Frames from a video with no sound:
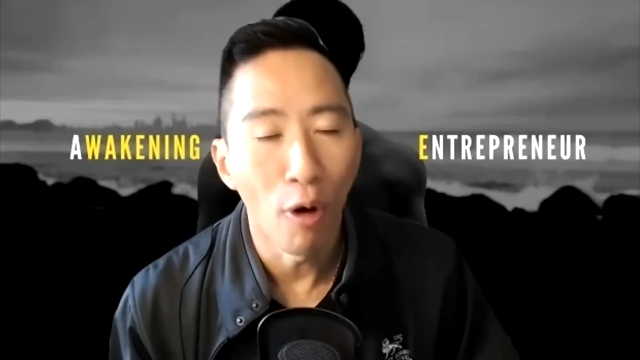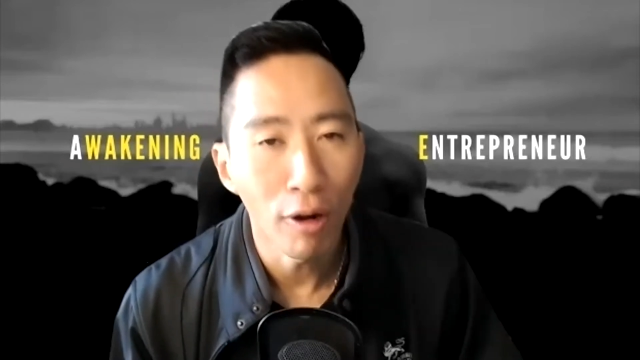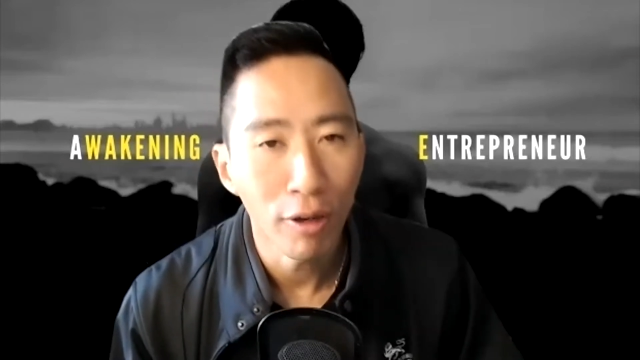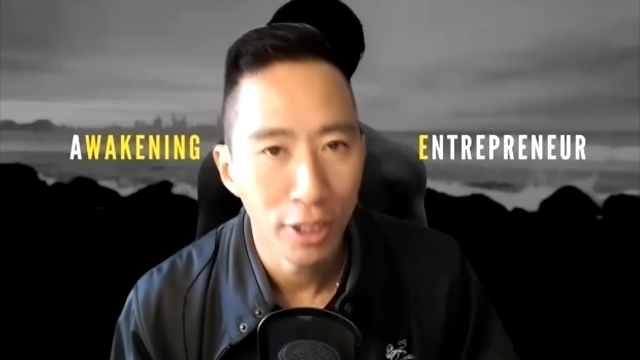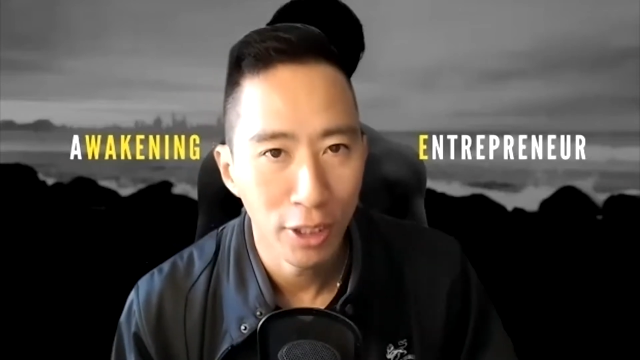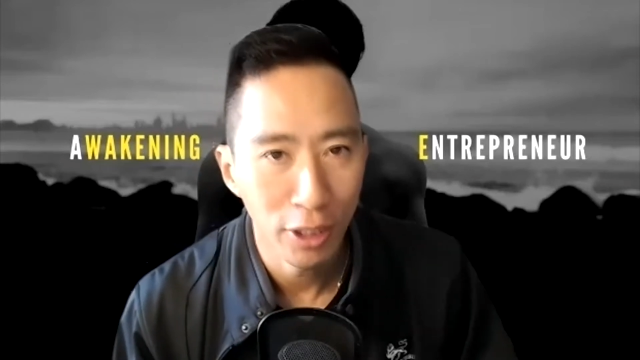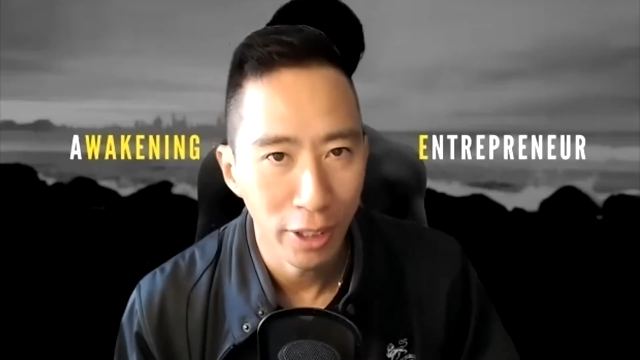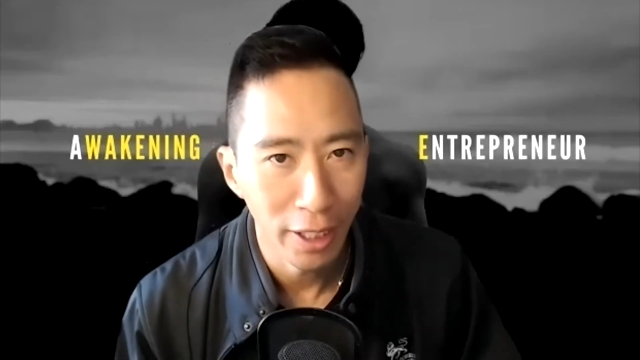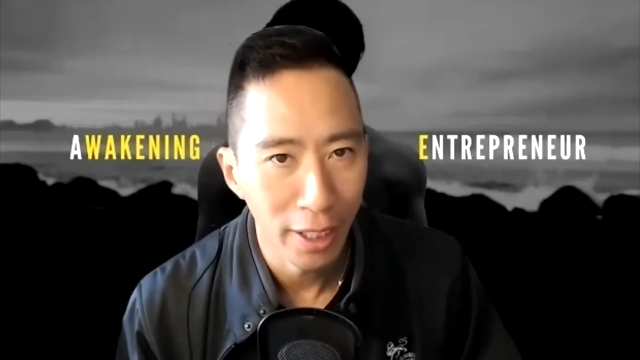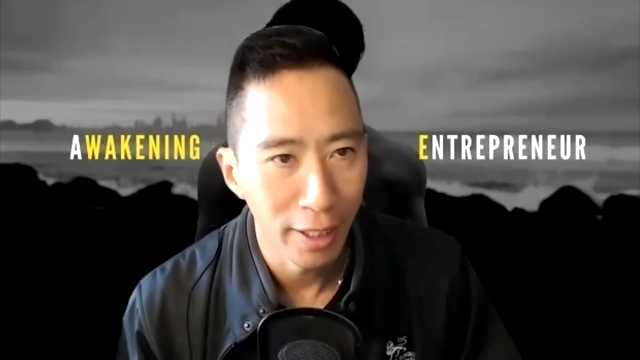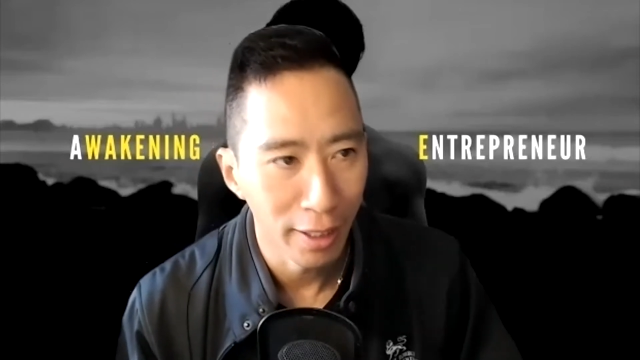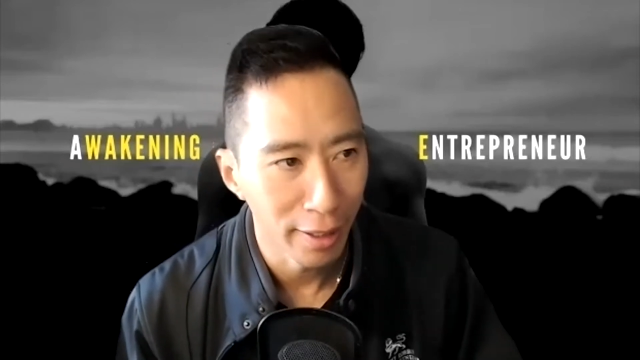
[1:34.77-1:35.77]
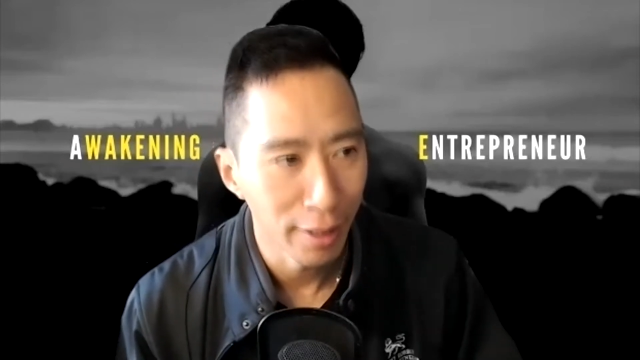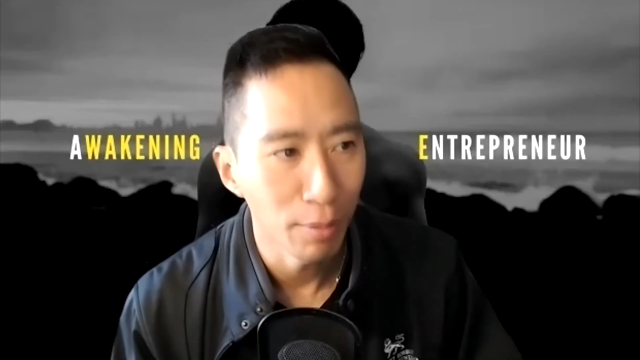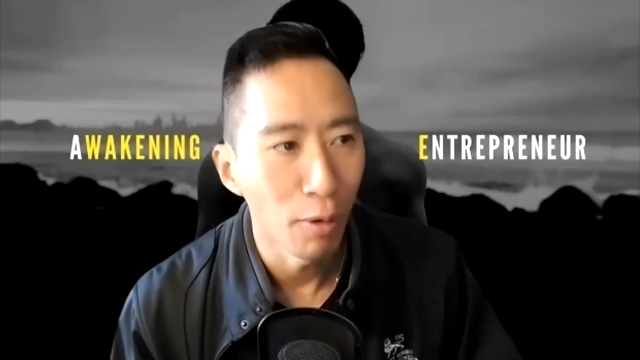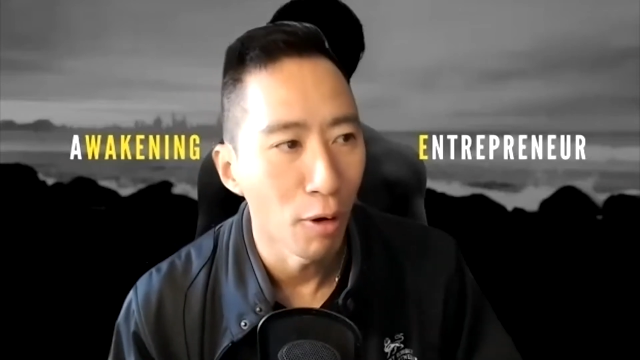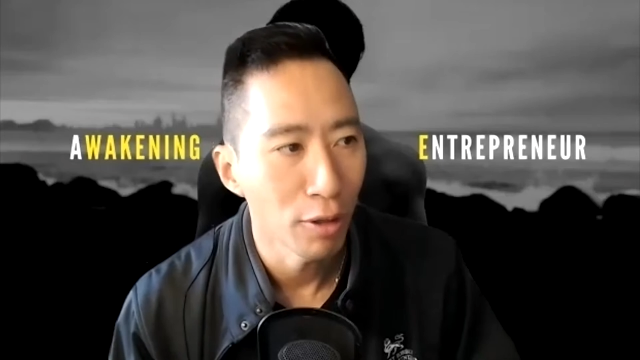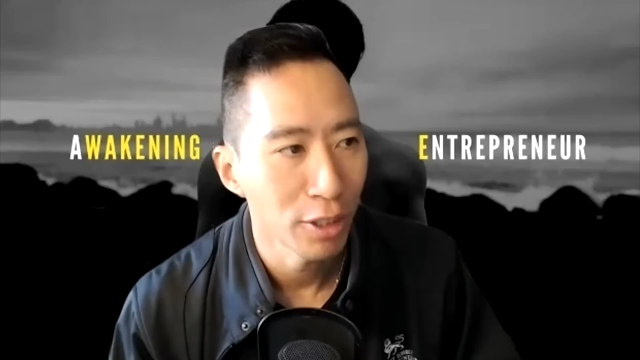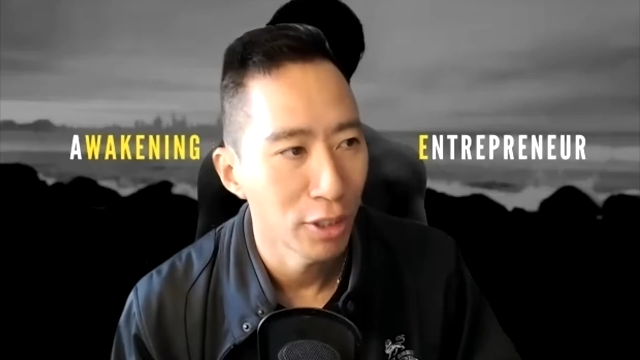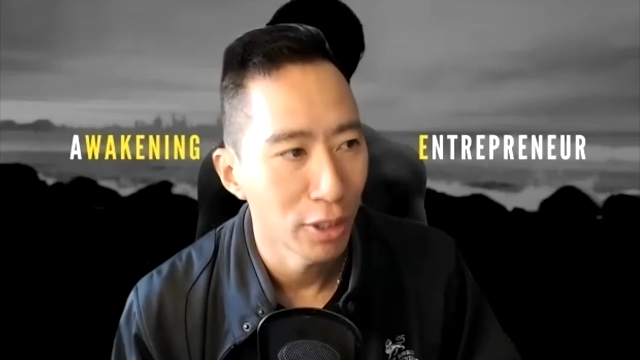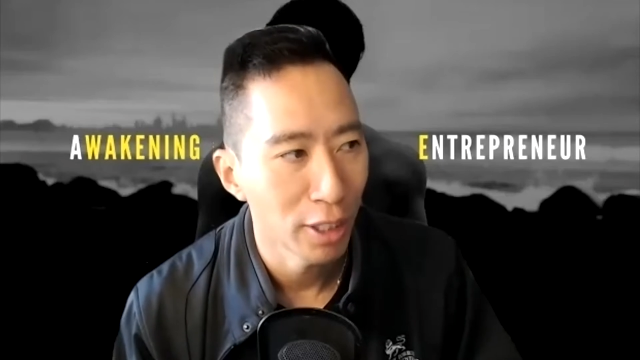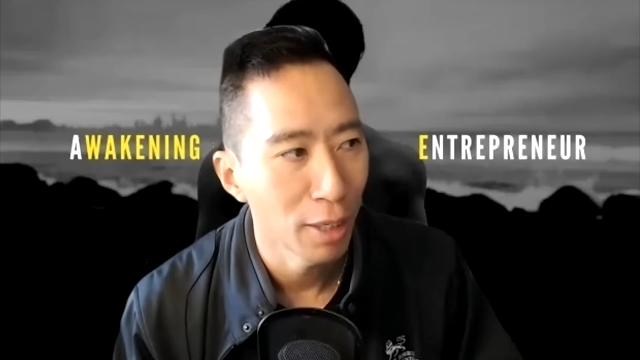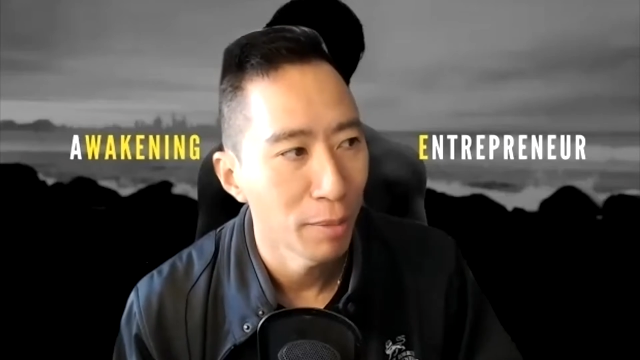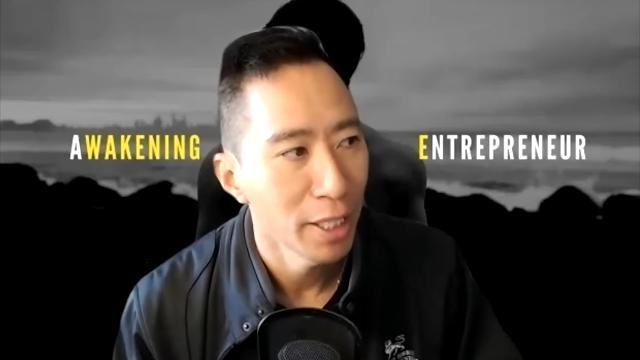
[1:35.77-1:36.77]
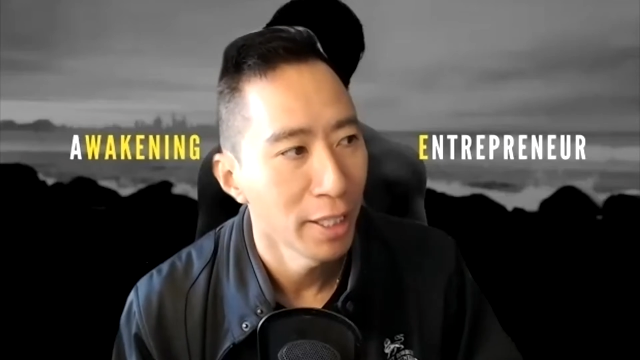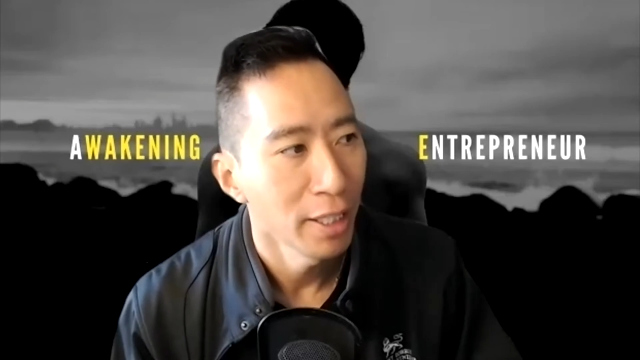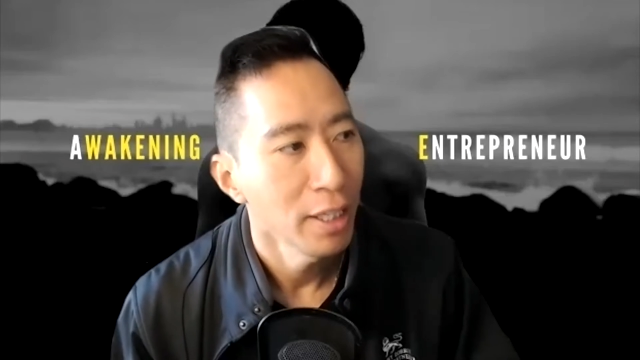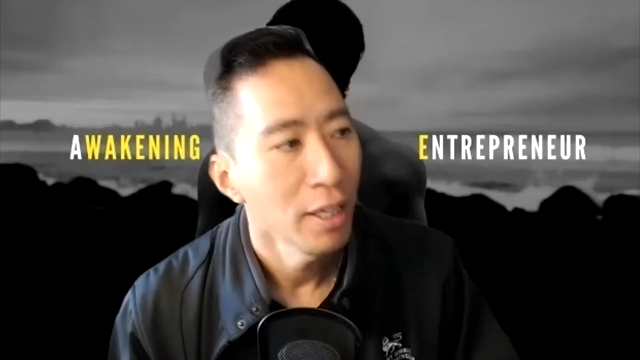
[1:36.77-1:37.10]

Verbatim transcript: oxygen in and there's more oxygen coming in